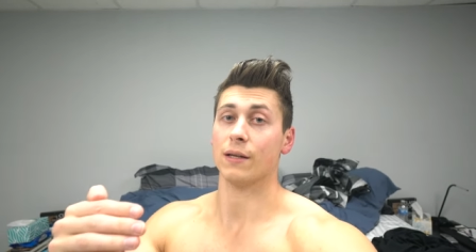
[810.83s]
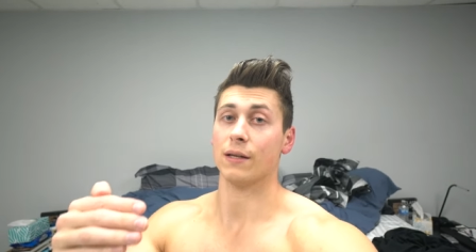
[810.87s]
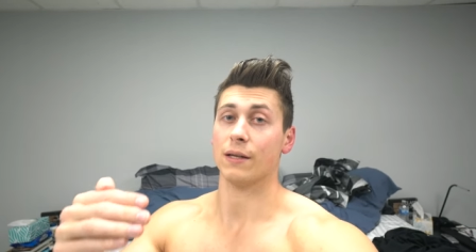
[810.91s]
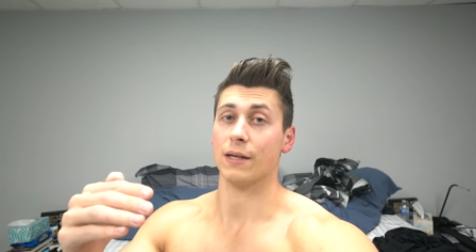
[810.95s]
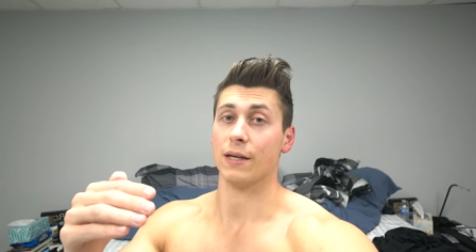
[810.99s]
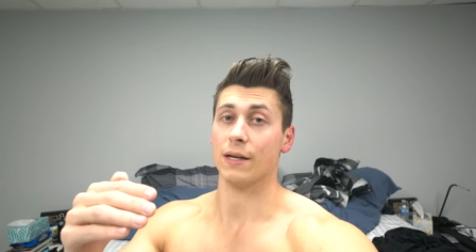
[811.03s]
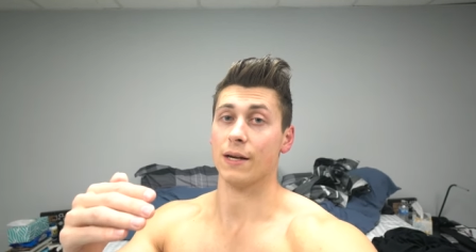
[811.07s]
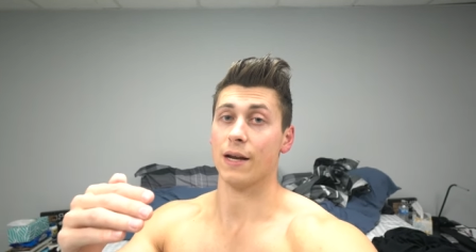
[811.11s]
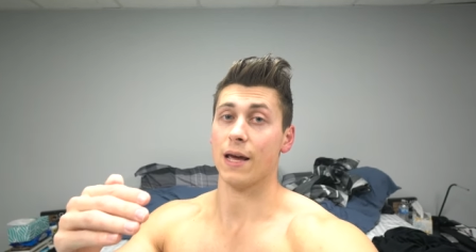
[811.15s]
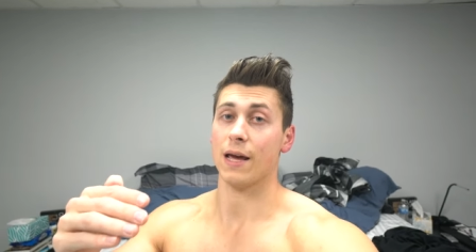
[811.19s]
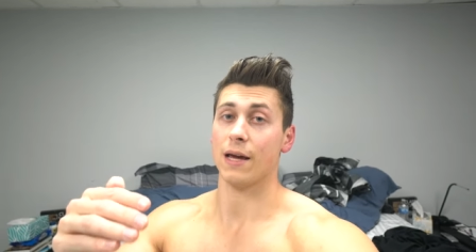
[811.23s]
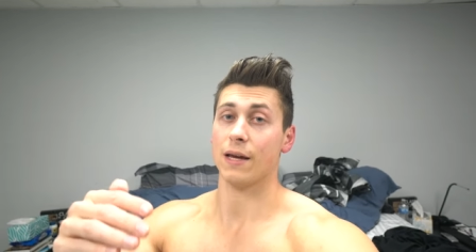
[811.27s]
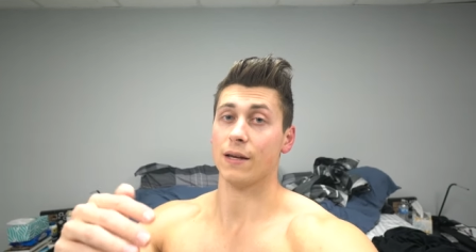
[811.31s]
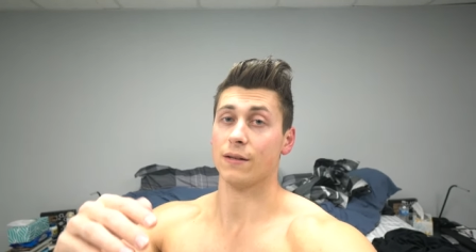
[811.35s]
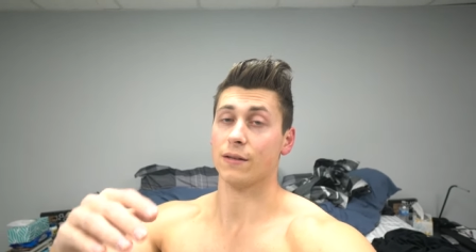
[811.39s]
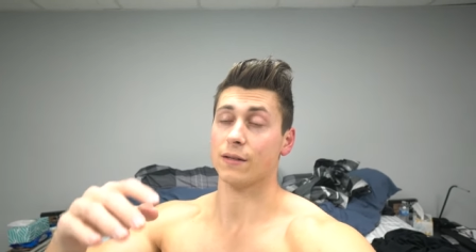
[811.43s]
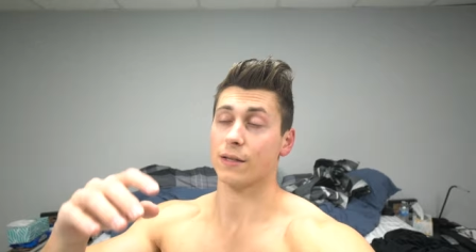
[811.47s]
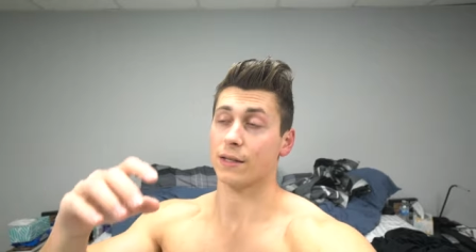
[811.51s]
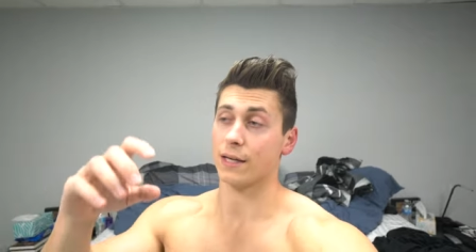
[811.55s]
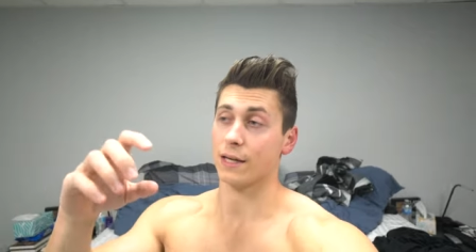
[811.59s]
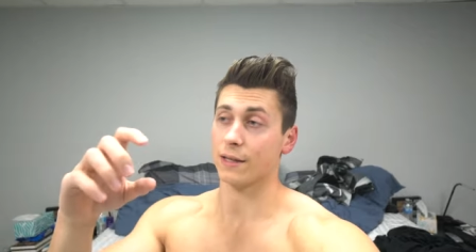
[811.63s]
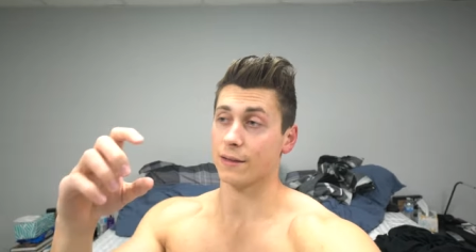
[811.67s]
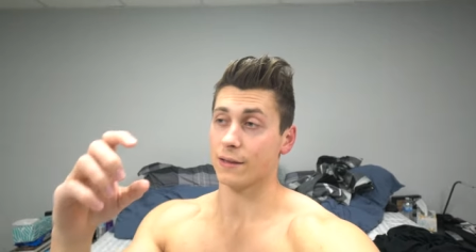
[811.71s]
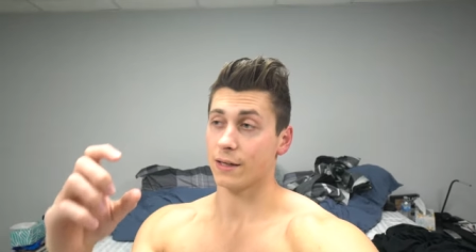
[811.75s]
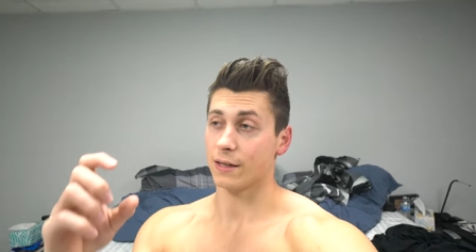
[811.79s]
in a day
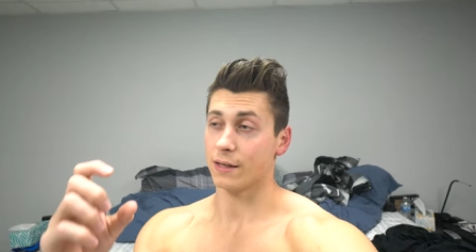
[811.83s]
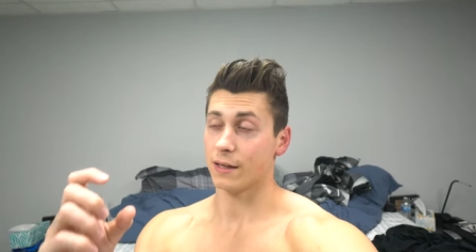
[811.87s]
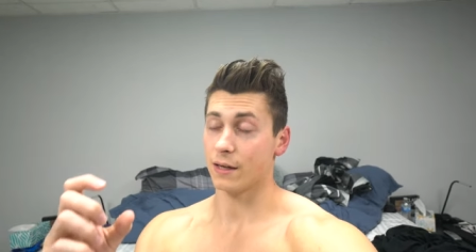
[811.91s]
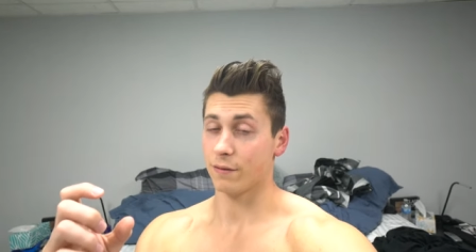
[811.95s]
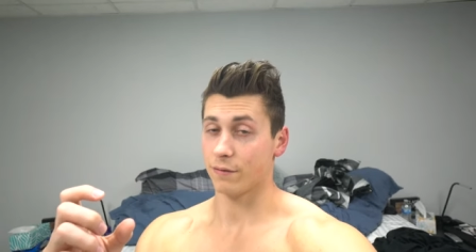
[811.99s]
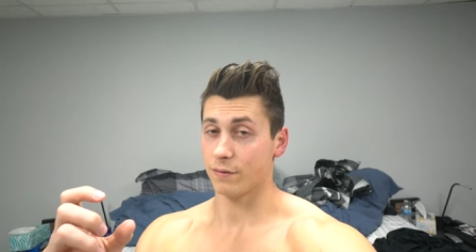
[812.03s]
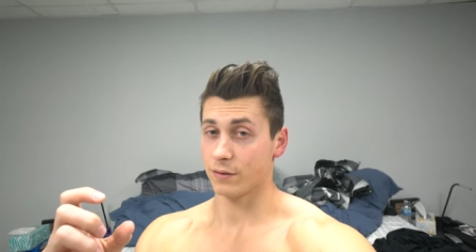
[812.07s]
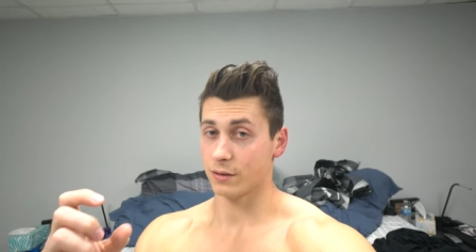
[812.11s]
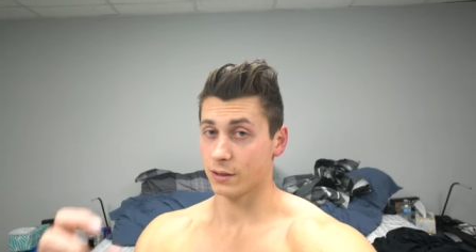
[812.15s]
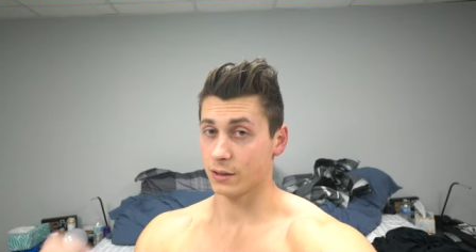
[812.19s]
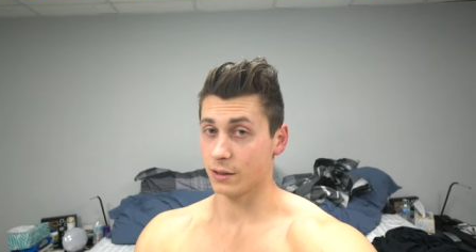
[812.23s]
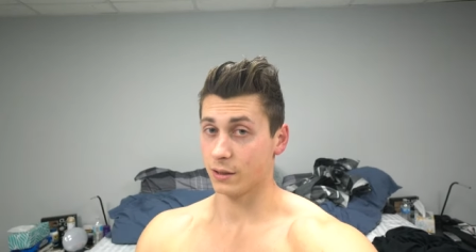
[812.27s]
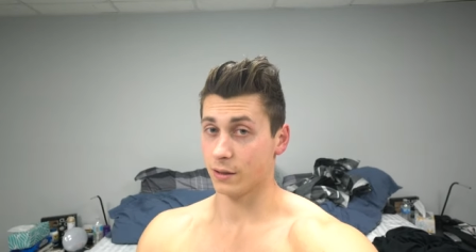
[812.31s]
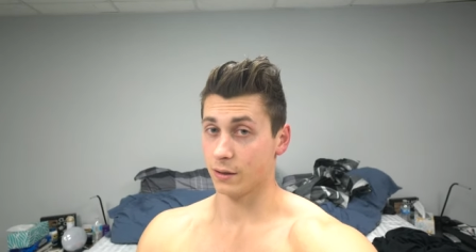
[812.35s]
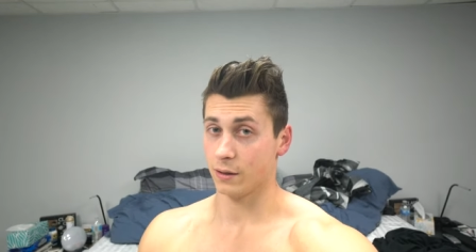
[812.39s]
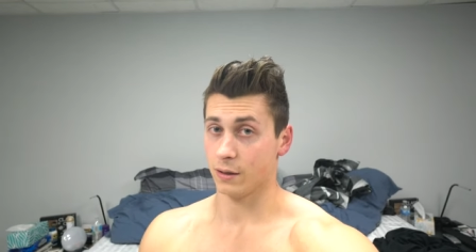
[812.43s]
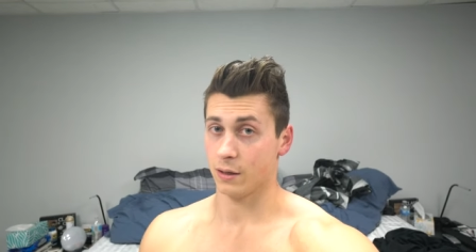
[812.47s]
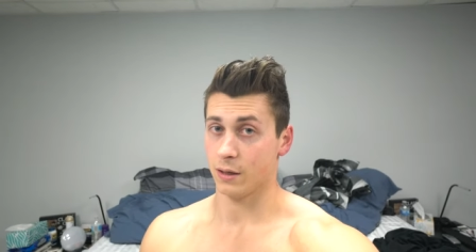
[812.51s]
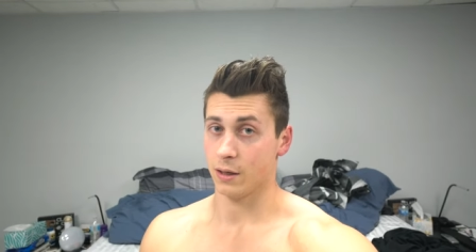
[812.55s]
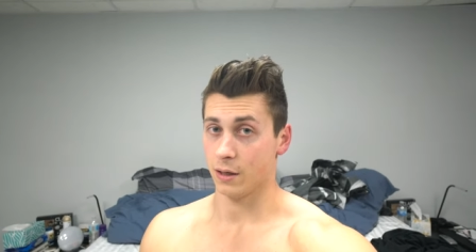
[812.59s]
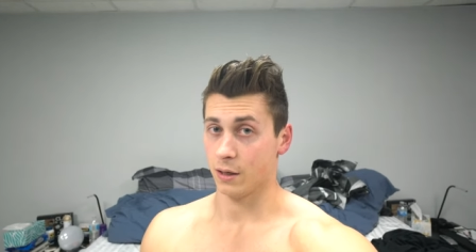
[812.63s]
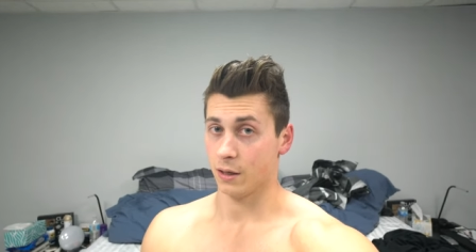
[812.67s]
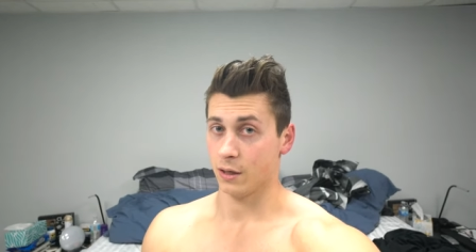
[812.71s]
to get that deficit.